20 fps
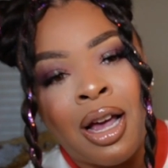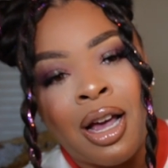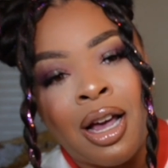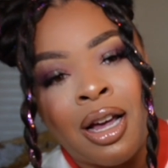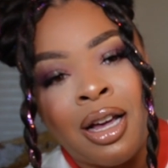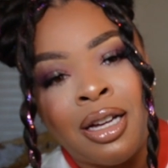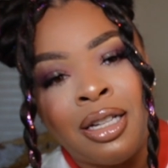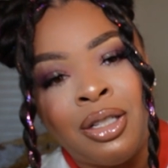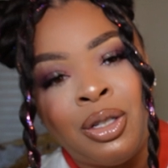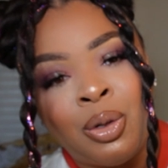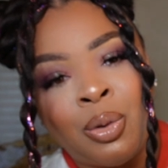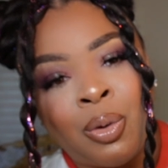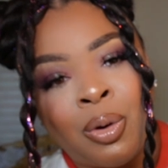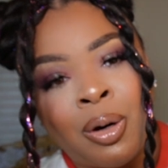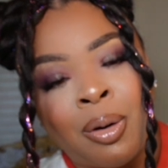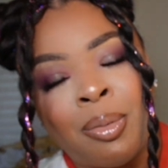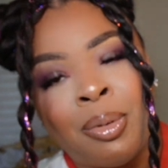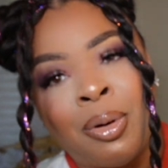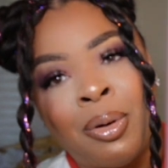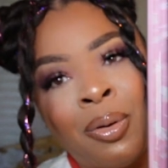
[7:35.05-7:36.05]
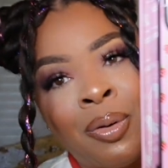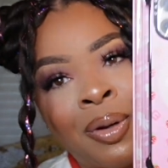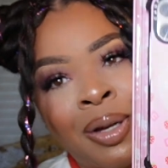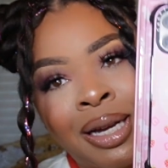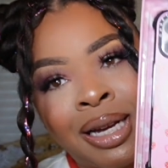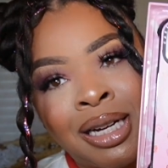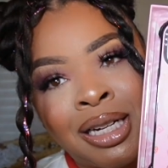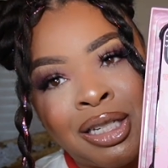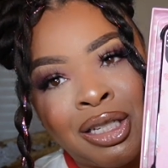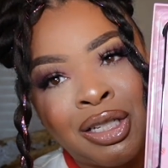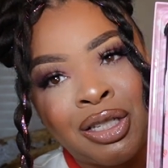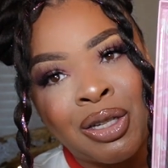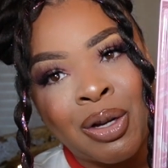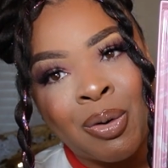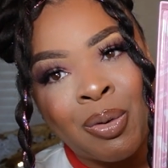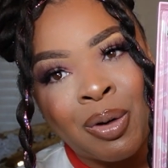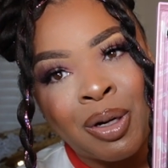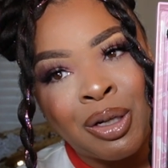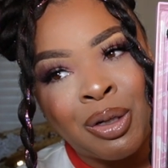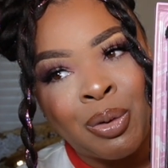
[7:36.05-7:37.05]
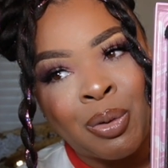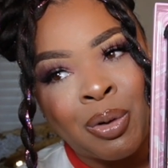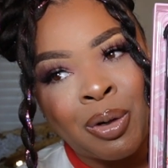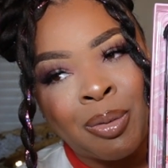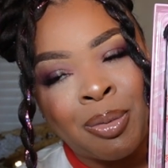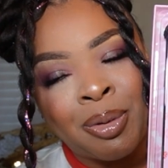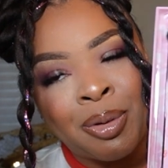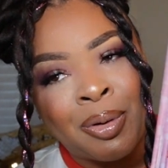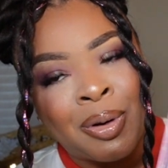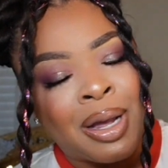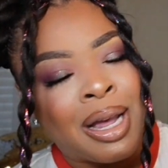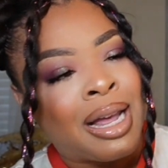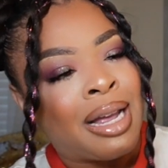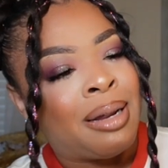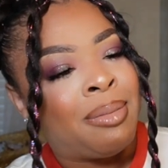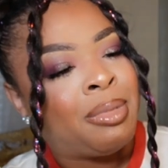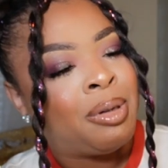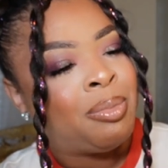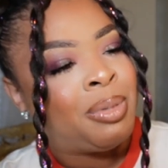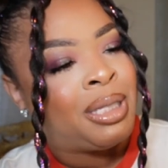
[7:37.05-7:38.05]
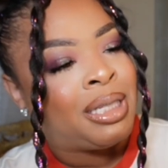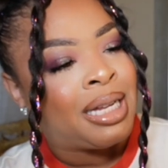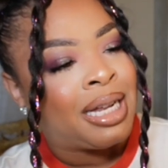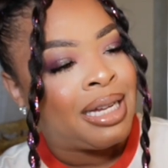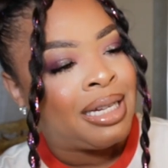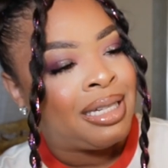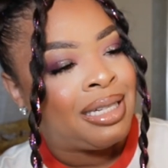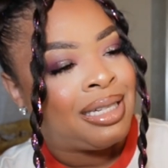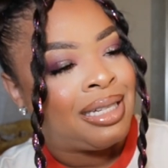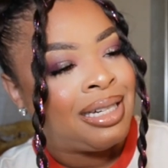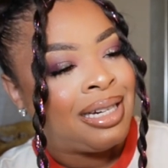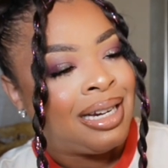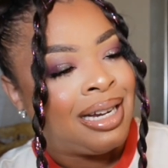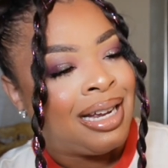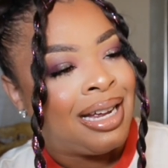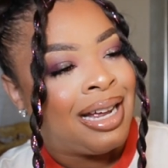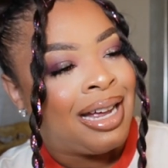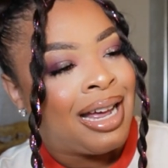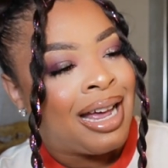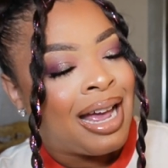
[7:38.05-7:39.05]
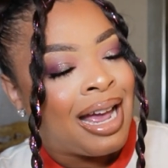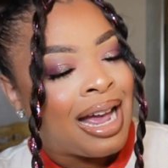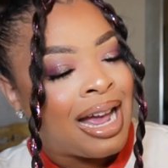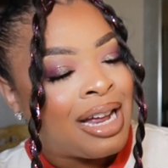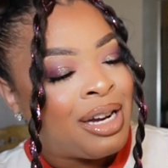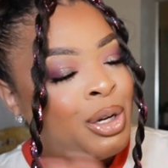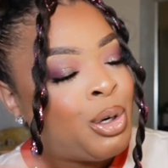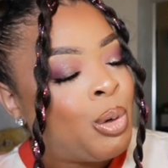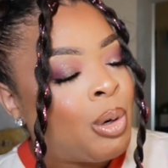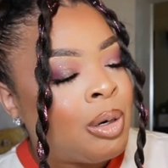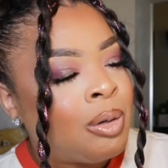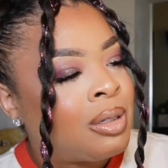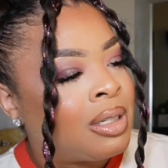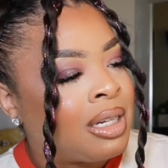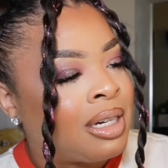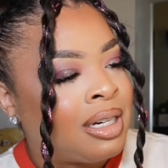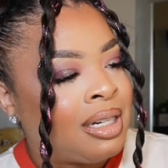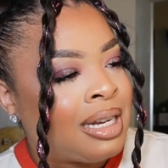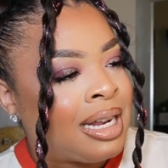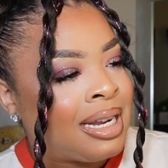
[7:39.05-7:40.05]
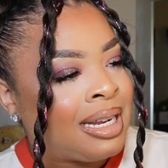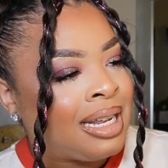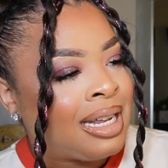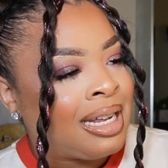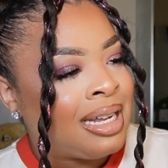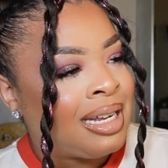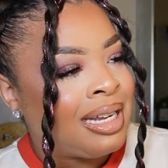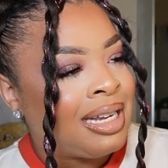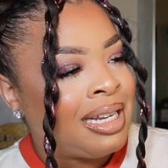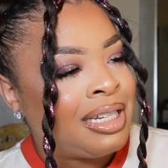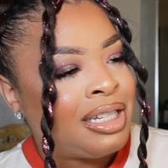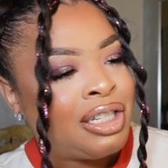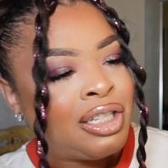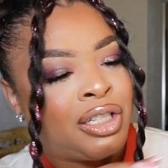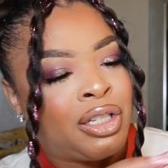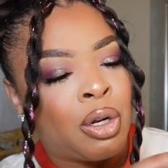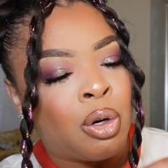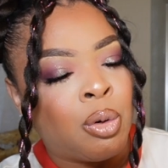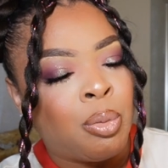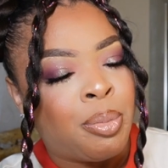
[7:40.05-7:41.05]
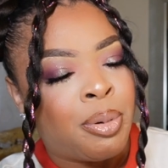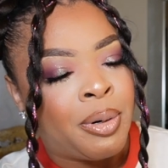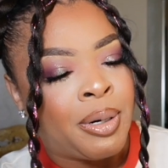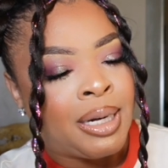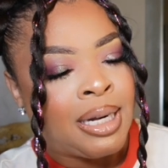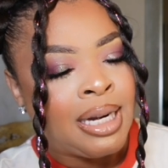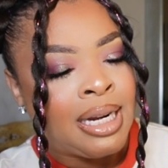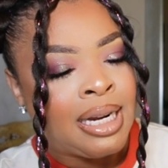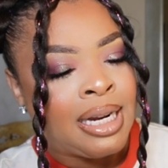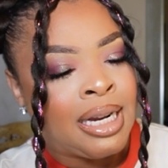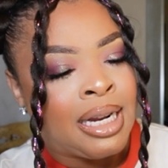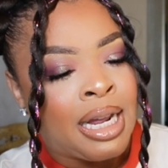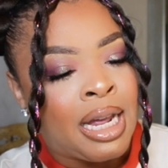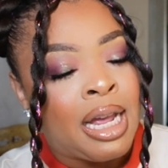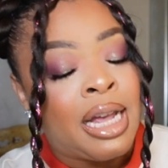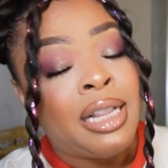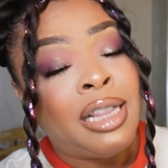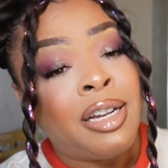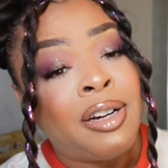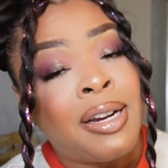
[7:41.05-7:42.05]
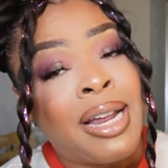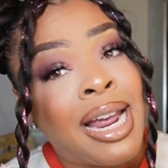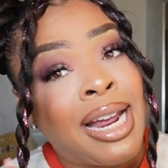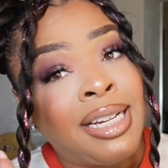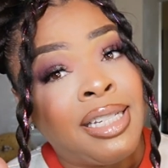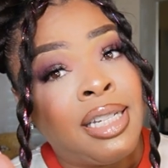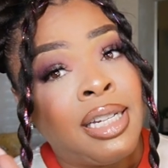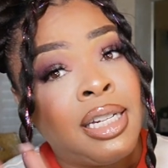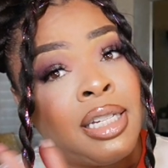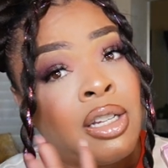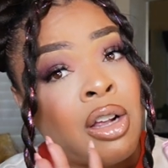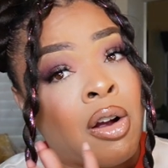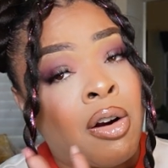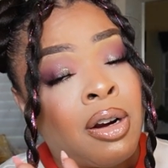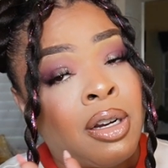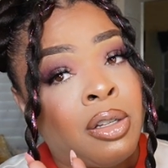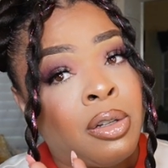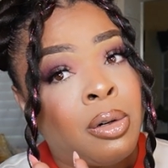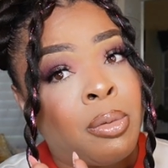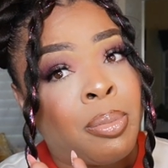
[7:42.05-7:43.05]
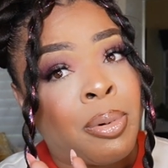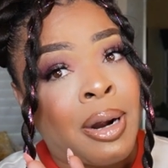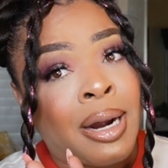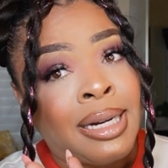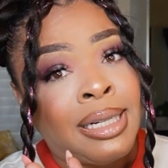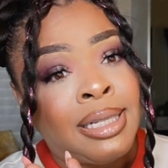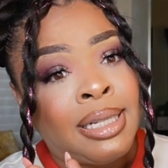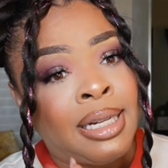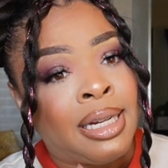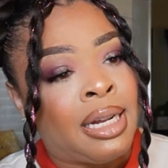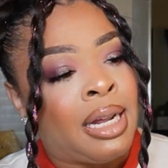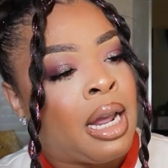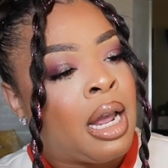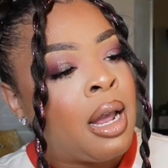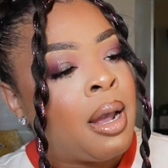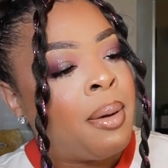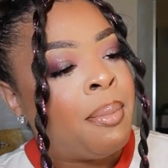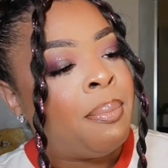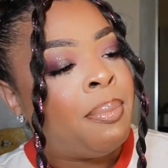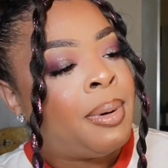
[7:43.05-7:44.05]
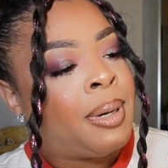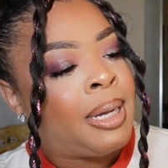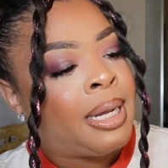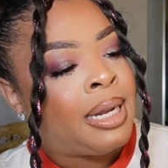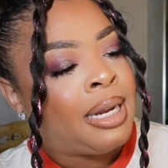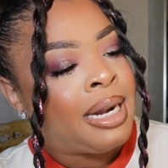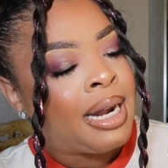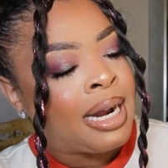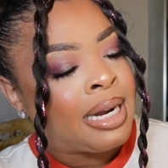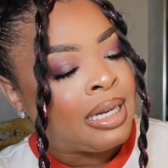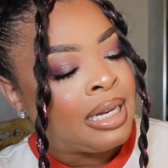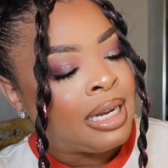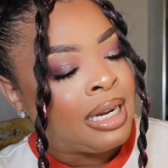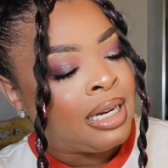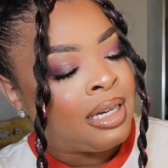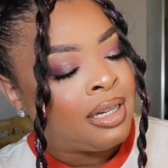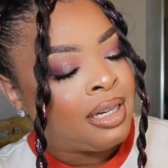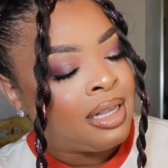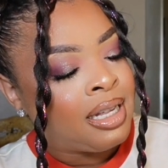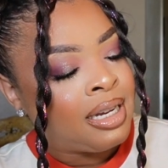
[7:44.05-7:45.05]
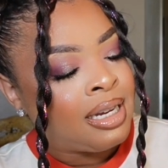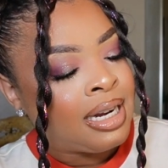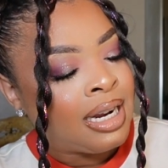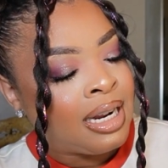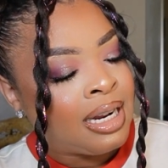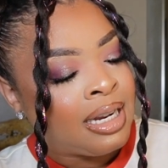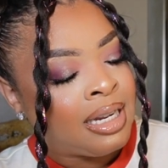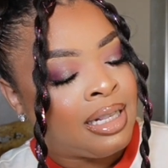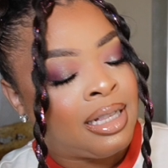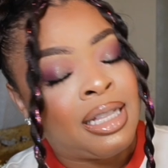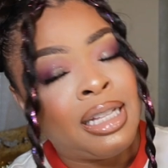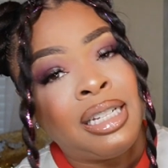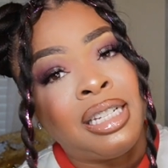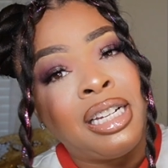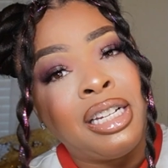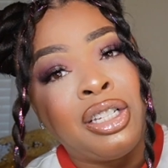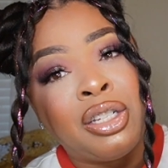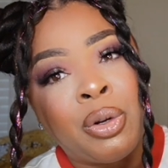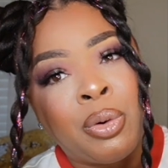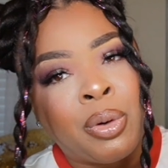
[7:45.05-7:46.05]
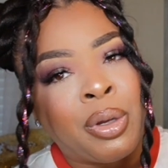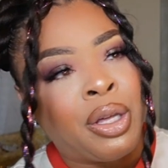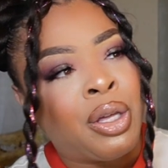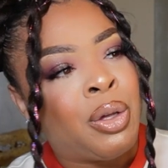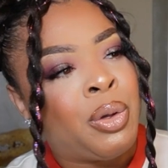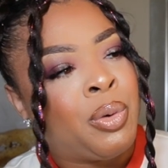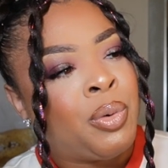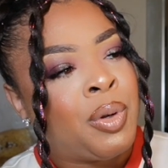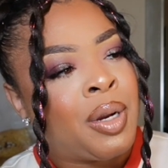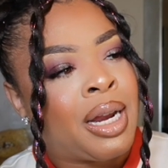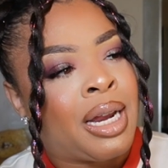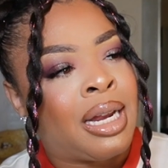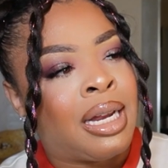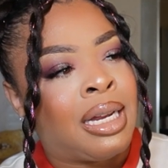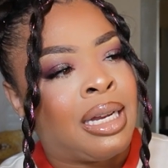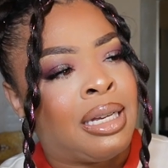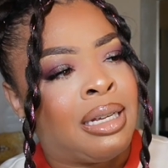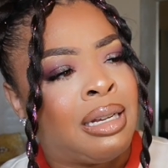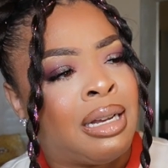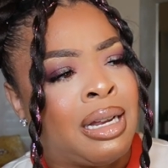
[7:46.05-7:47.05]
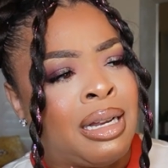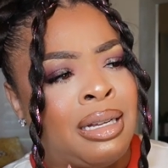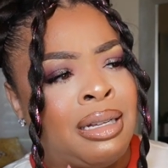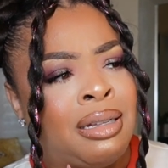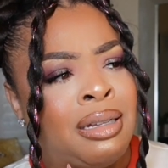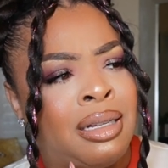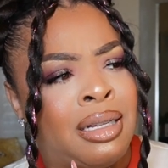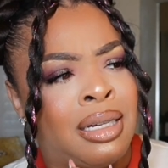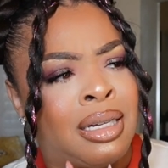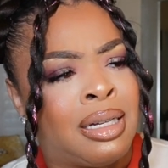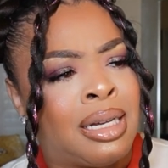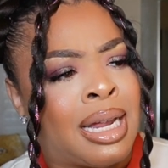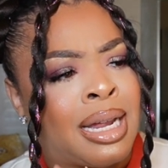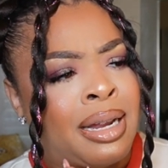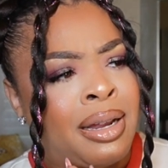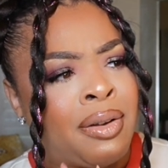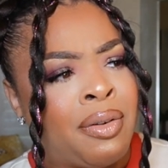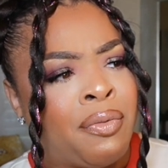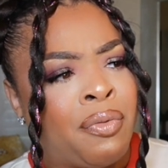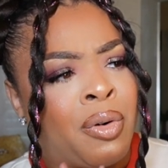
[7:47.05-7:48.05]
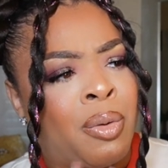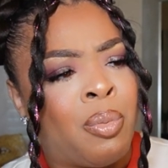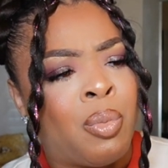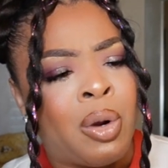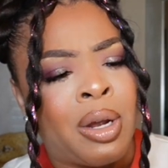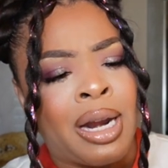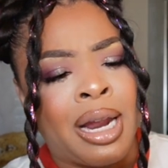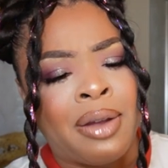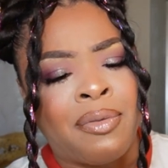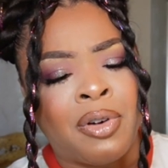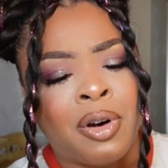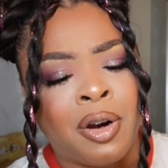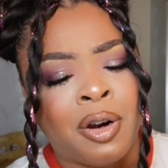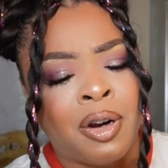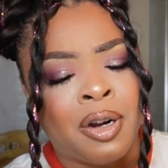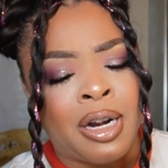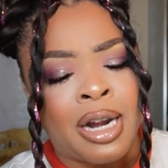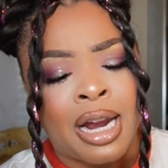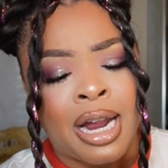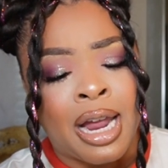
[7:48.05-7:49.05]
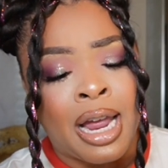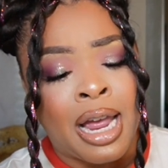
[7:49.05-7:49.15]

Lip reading: adorable. It is so adorable. I'm obsessed. I knew I was gonna like it. It's so pretty. Their cases are a little pricey, but at the end of the day, this is so cute. And like, from what I've heard